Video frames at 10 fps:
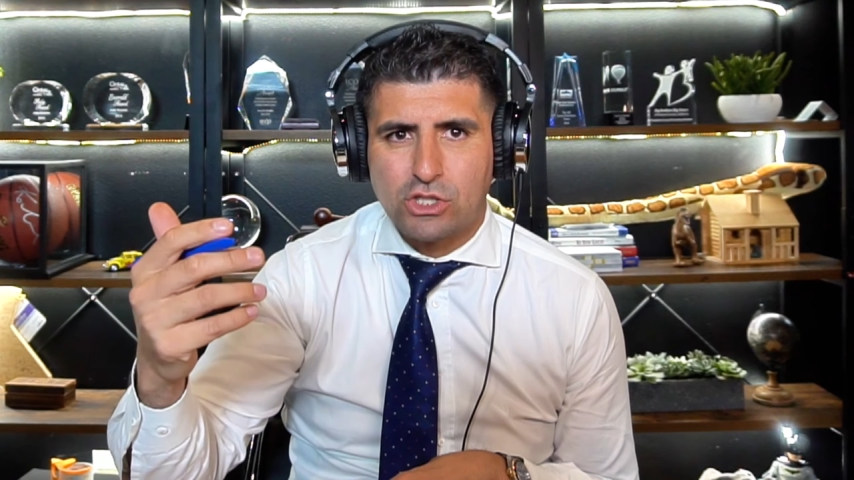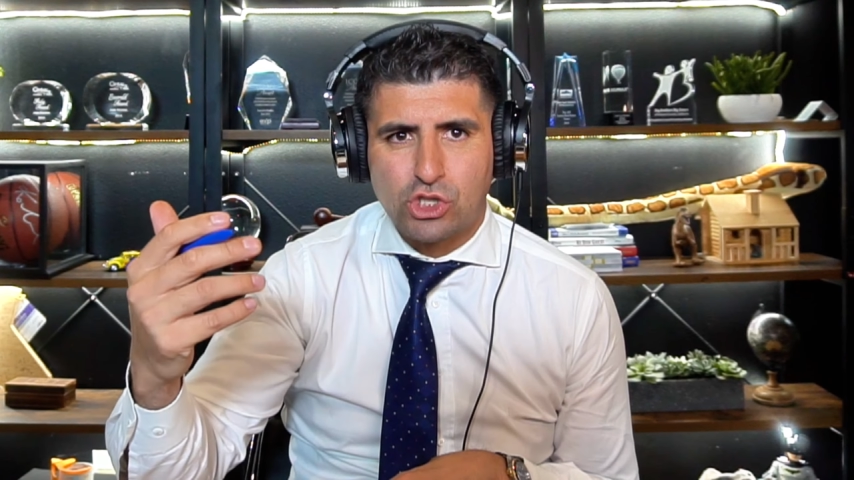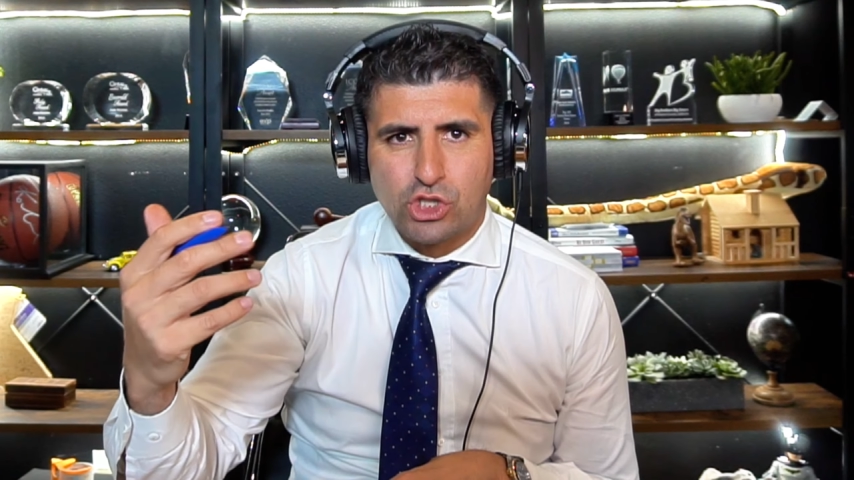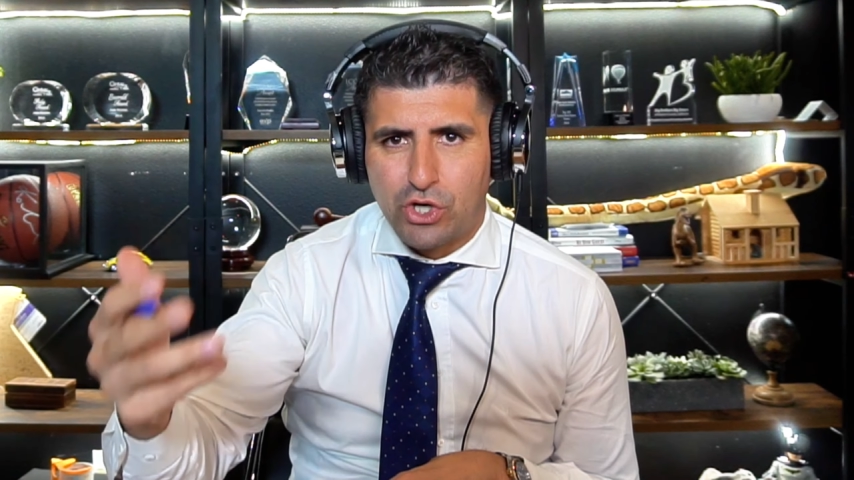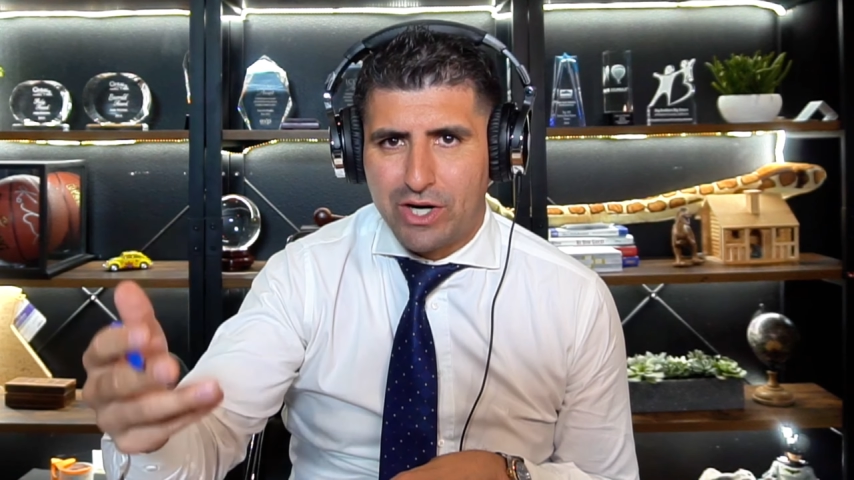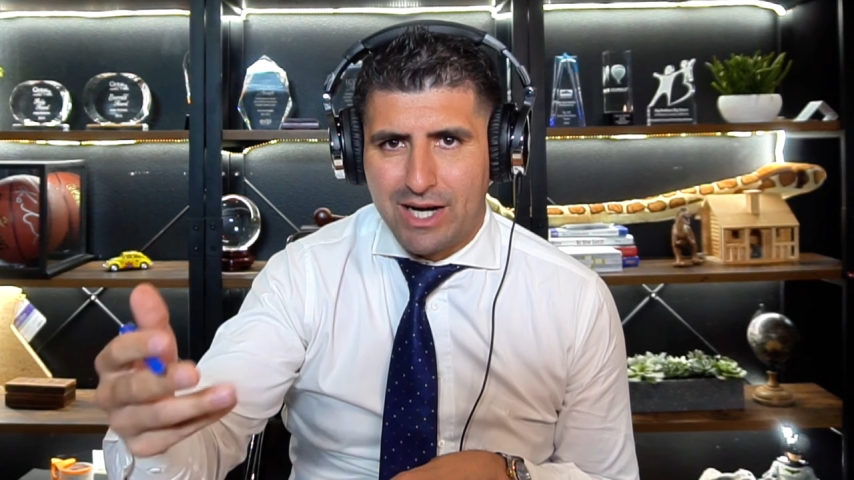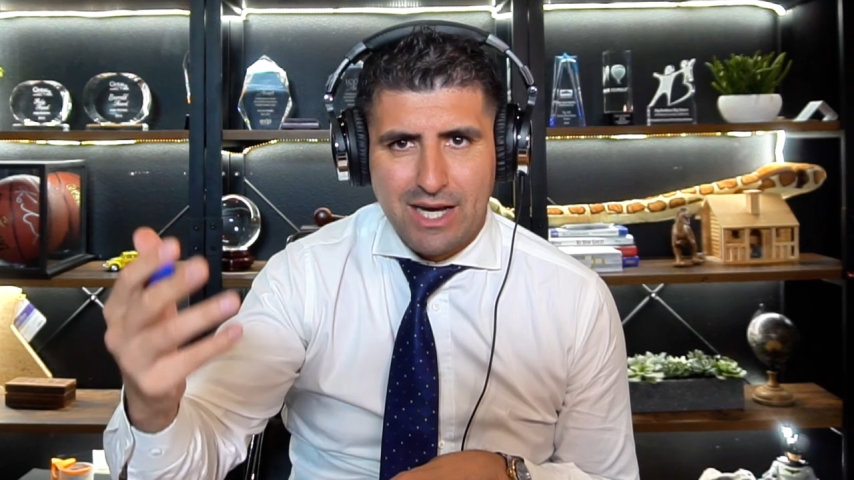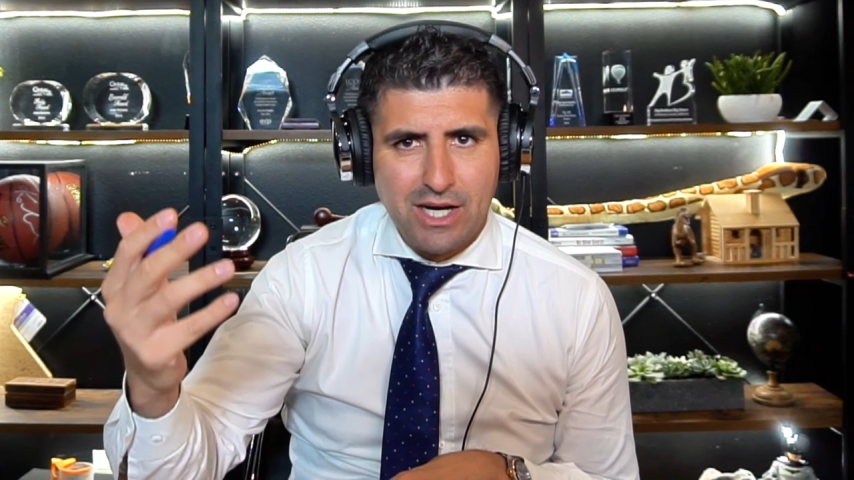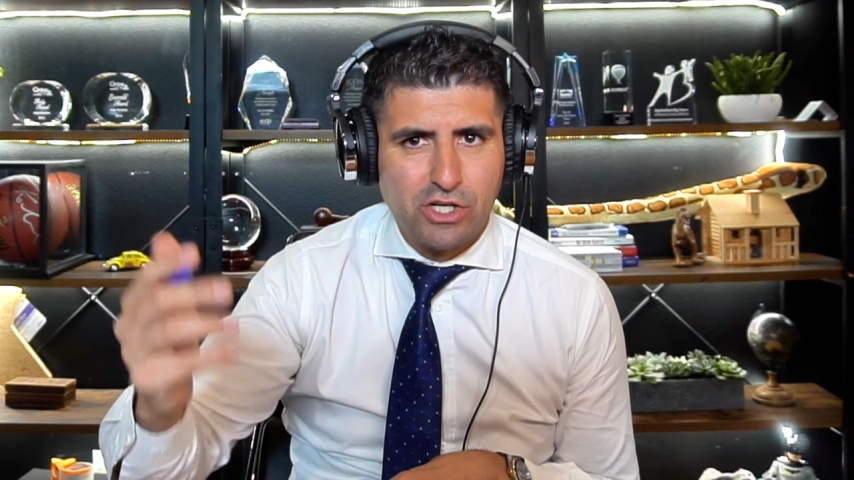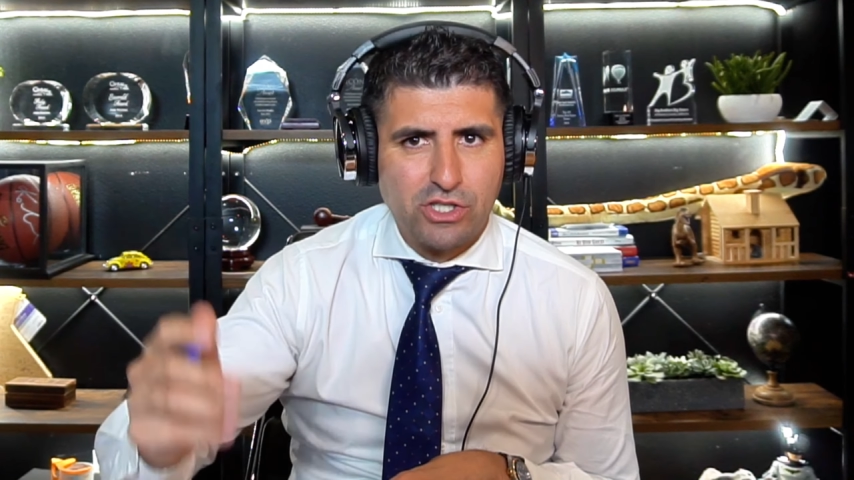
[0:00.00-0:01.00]
or certain
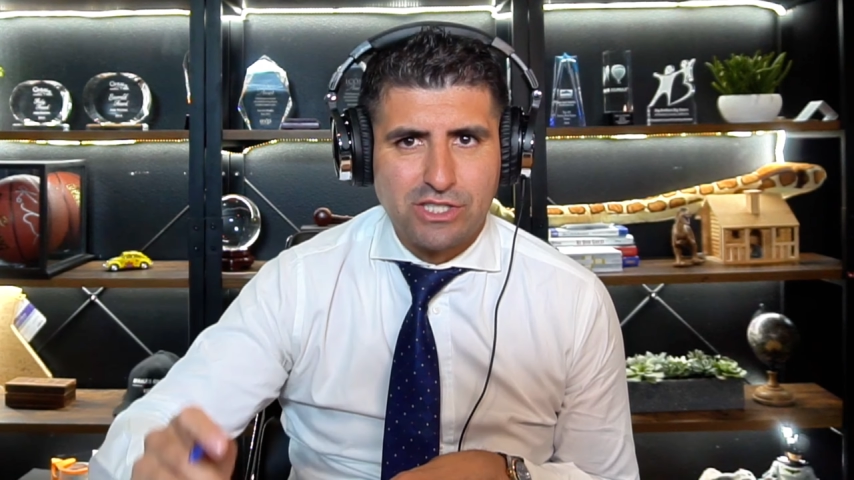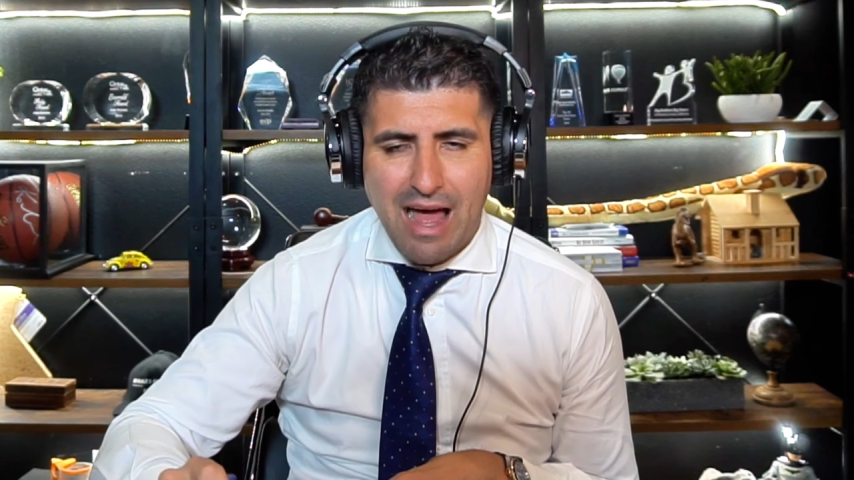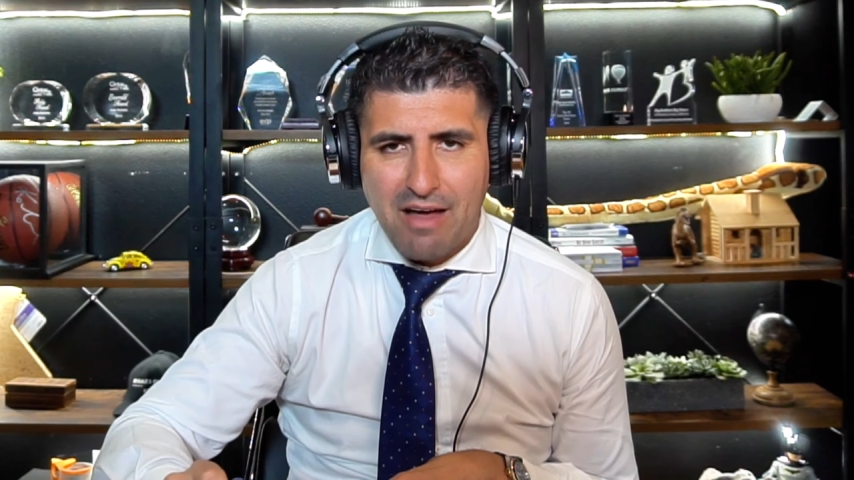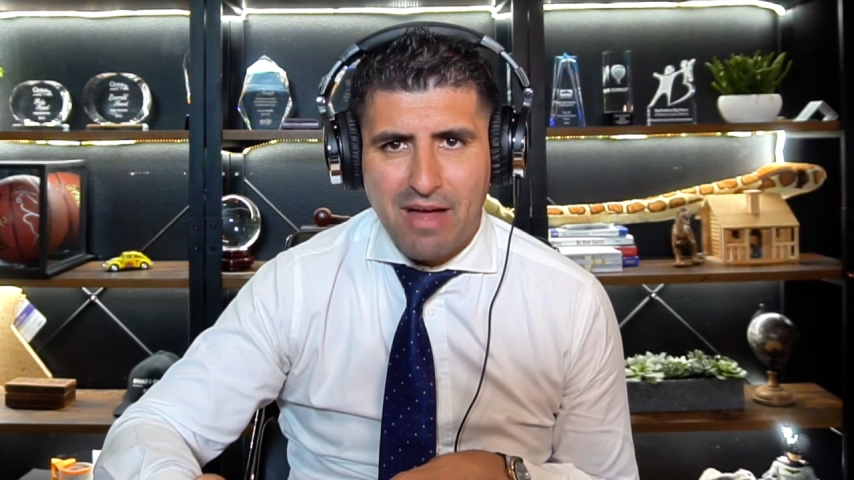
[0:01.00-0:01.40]
years have